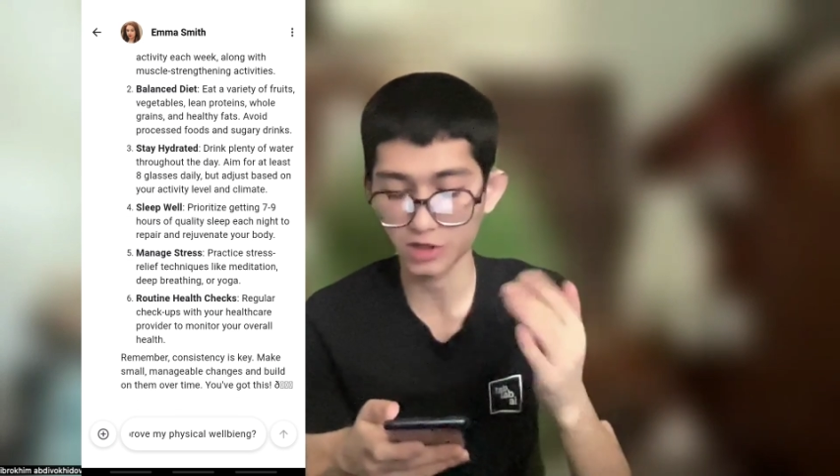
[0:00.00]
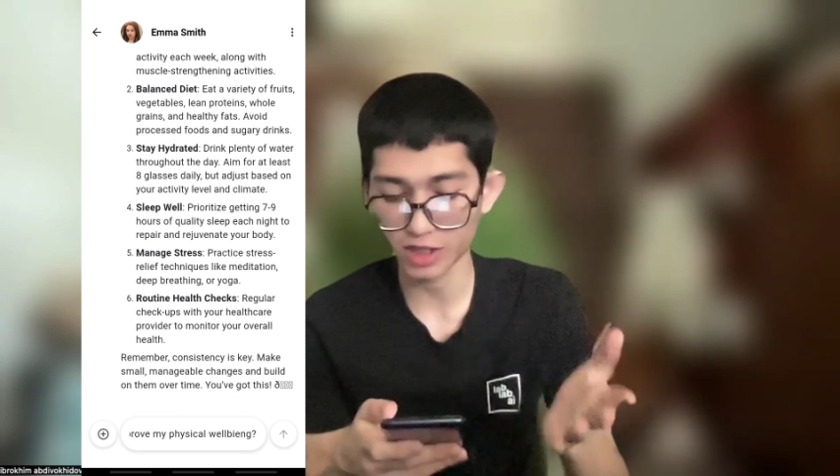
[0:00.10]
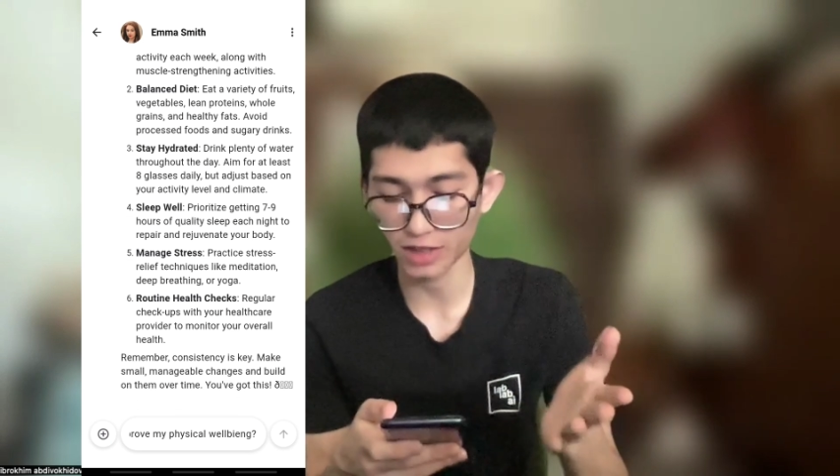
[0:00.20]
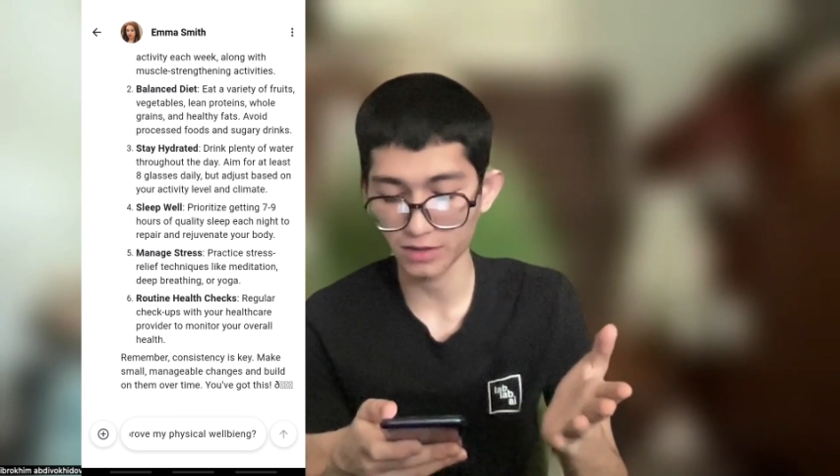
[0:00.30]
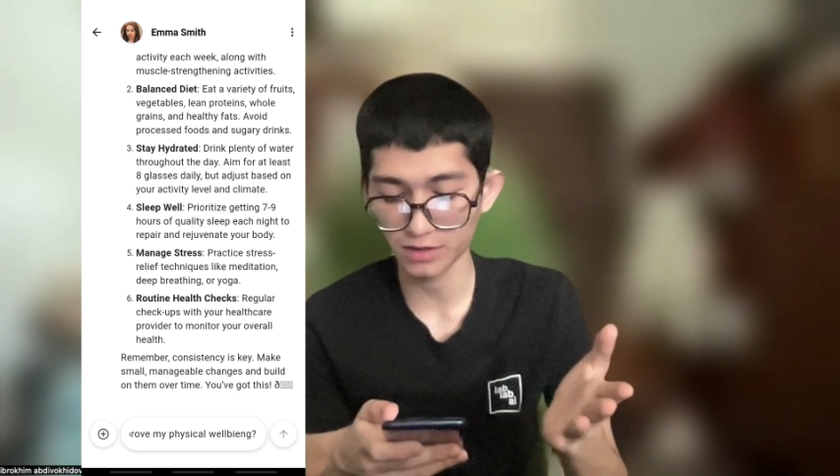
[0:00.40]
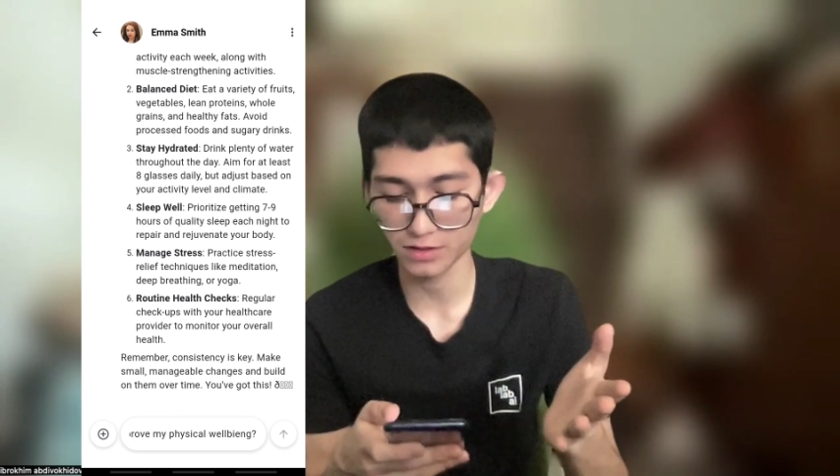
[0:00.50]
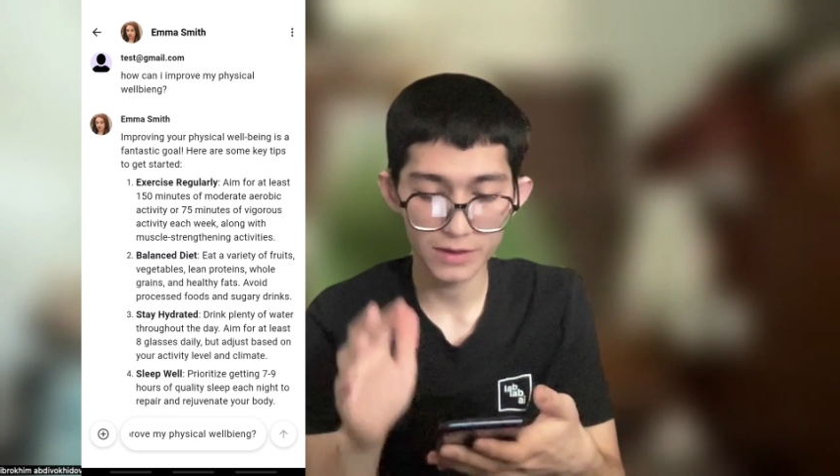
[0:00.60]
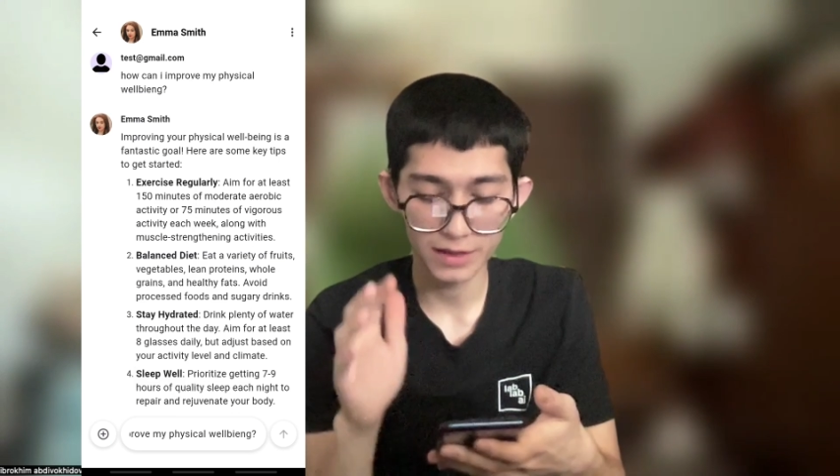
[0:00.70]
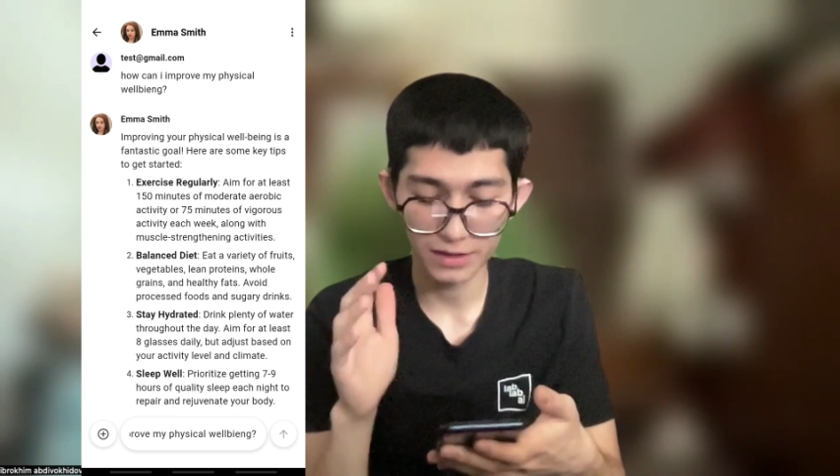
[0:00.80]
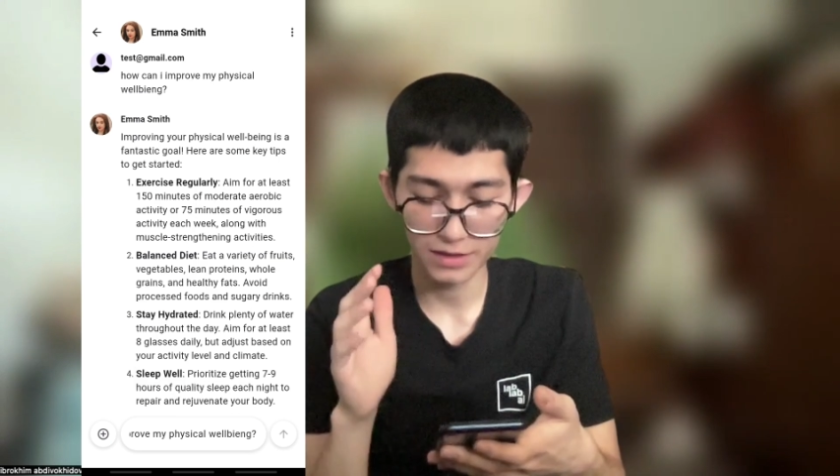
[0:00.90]
checks.
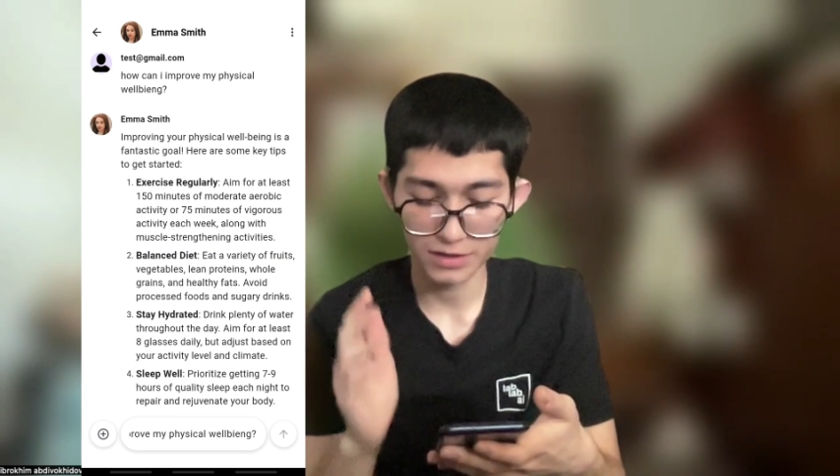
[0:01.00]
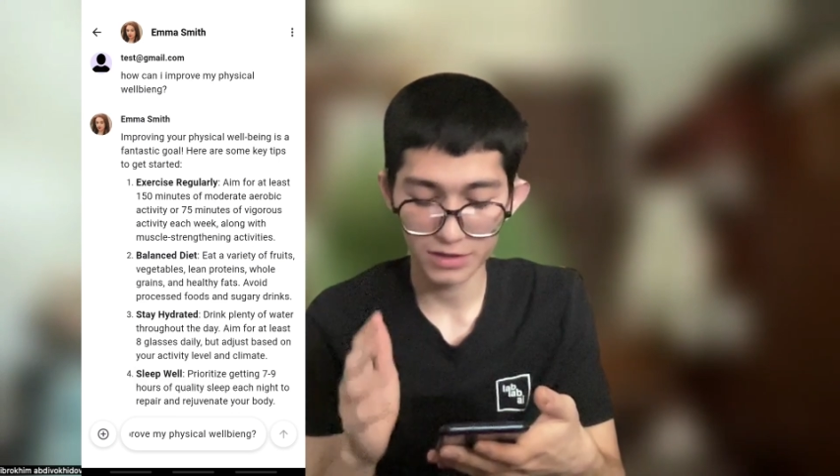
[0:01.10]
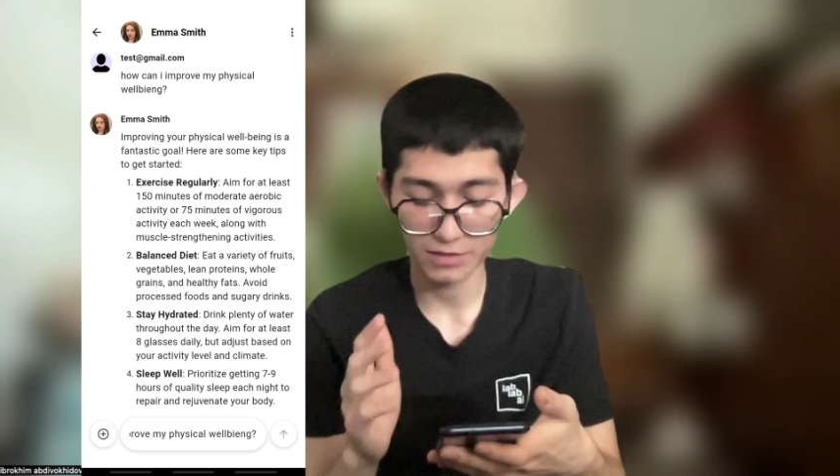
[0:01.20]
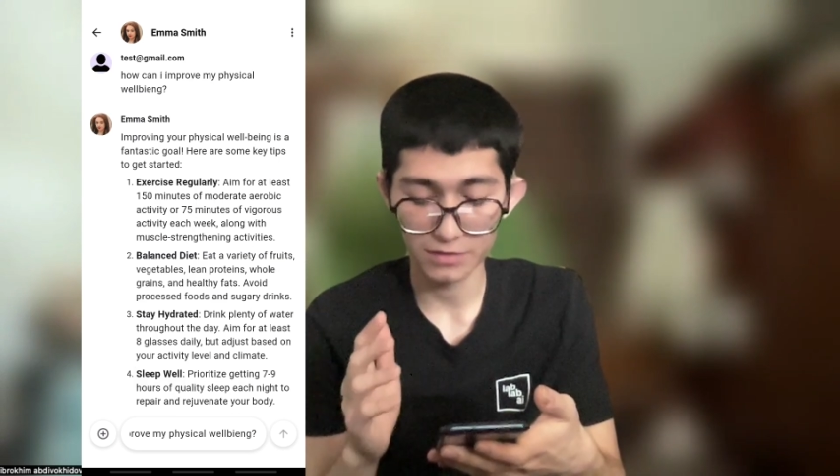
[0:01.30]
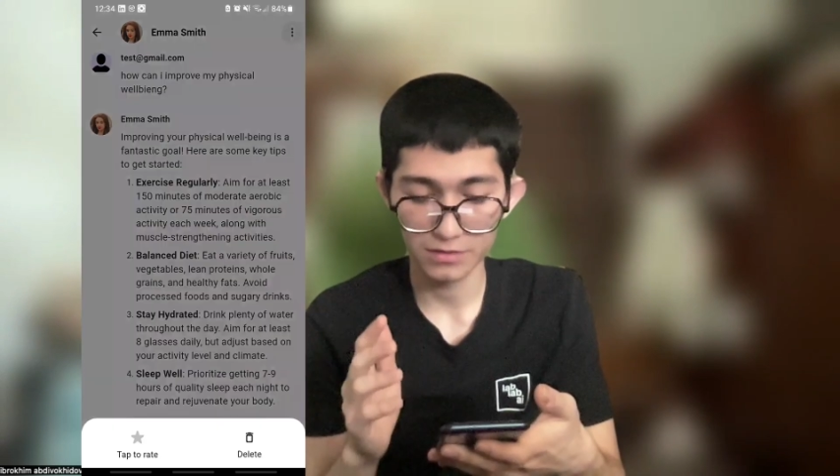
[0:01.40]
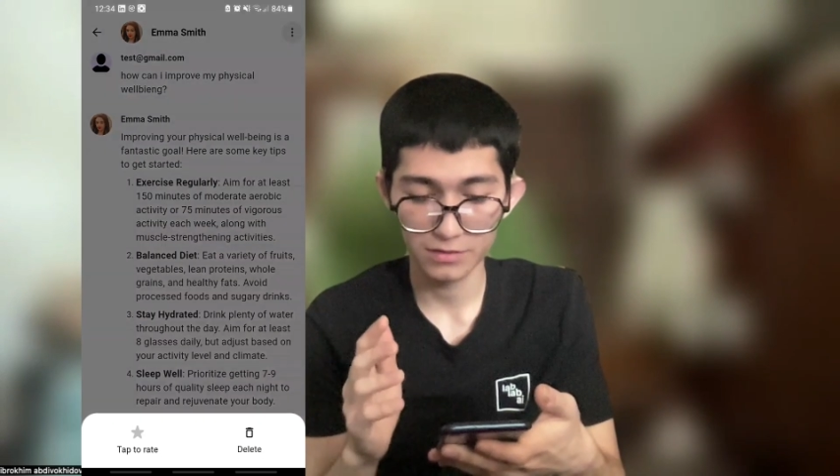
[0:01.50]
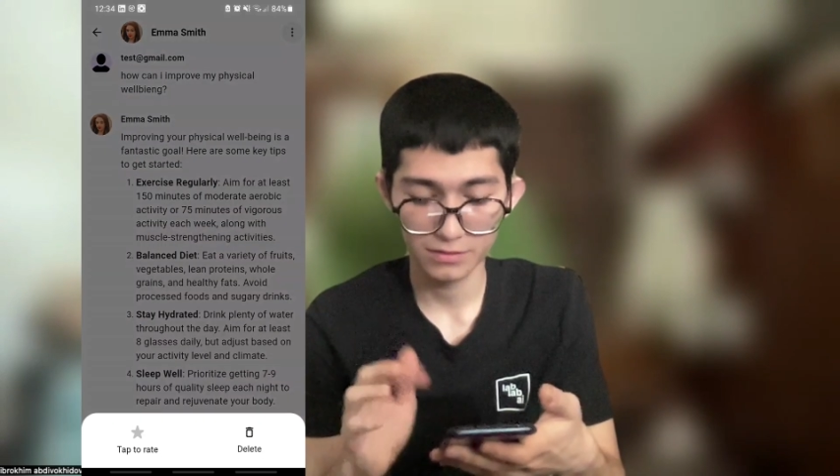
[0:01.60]
Delete the chat.